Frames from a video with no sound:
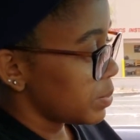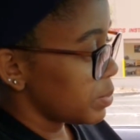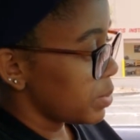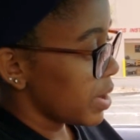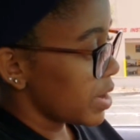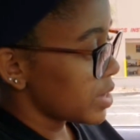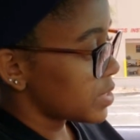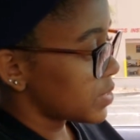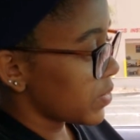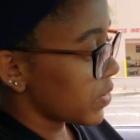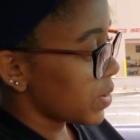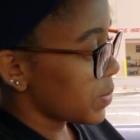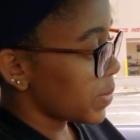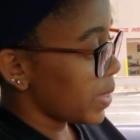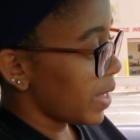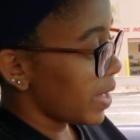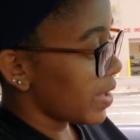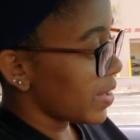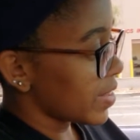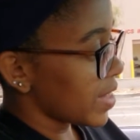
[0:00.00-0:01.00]
Press
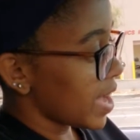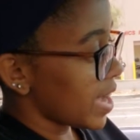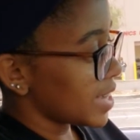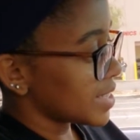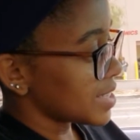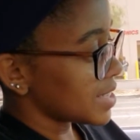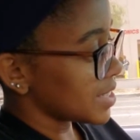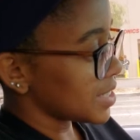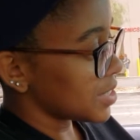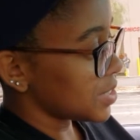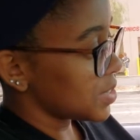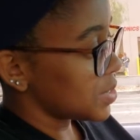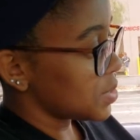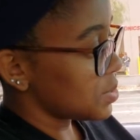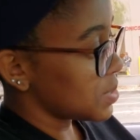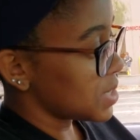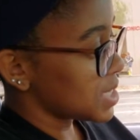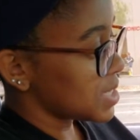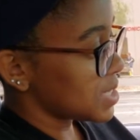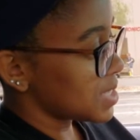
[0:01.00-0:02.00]
firmly on glass and
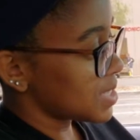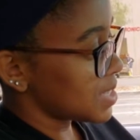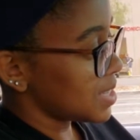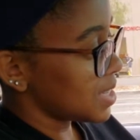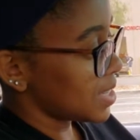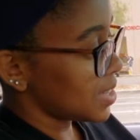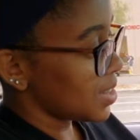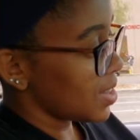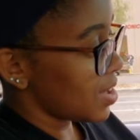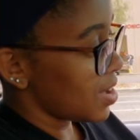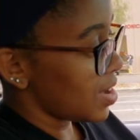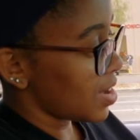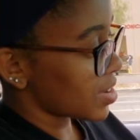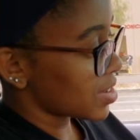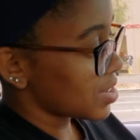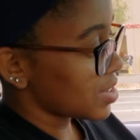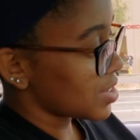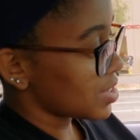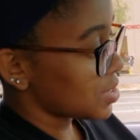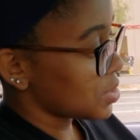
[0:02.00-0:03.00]
twist the lock.
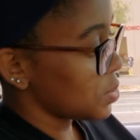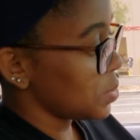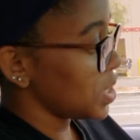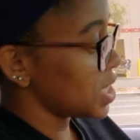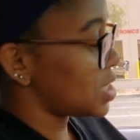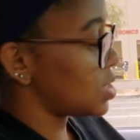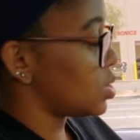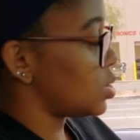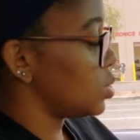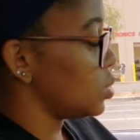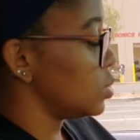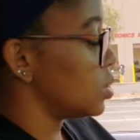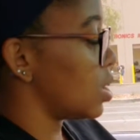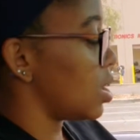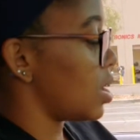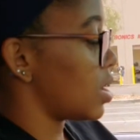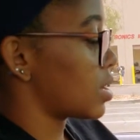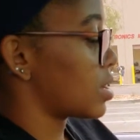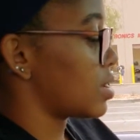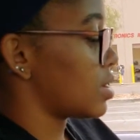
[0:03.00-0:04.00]
Twist to
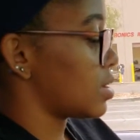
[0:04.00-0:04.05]
lock.